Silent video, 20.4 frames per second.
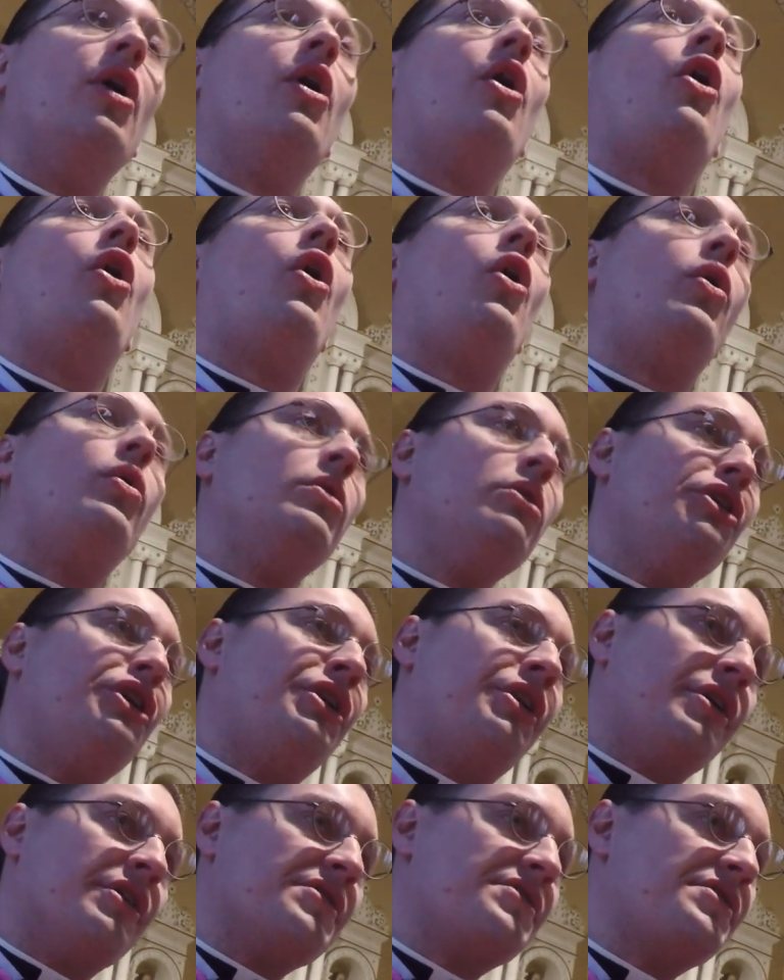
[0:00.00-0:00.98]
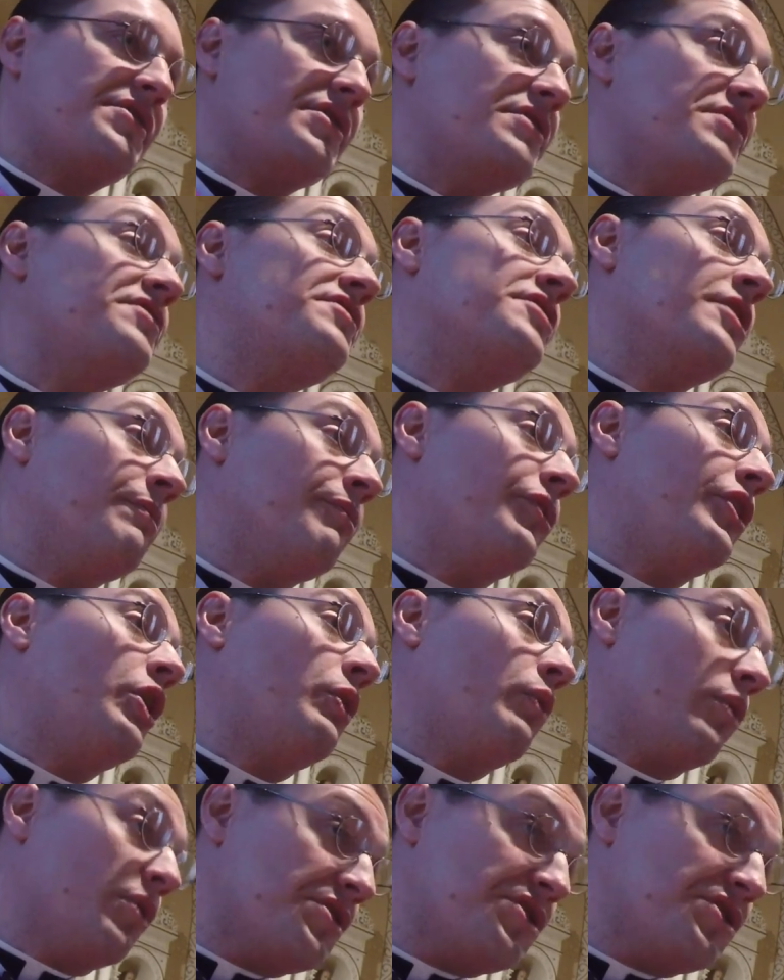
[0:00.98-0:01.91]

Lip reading: Holiness is something we're